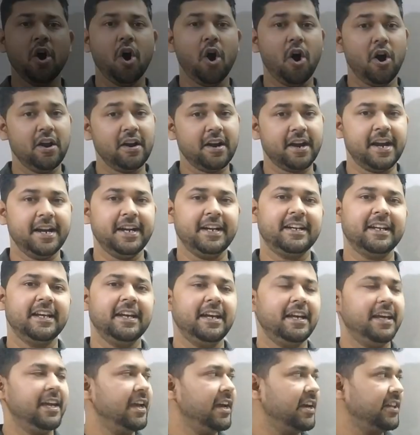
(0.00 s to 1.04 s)
Alright,
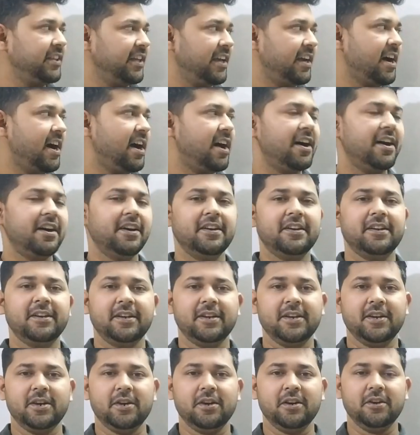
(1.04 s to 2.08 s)
here they are.
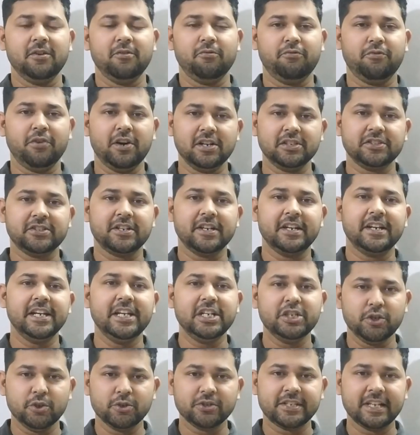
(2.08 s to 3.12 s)
First,
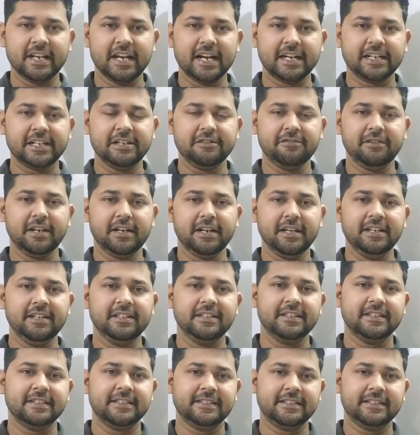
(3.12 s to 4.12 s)
regioselectivity.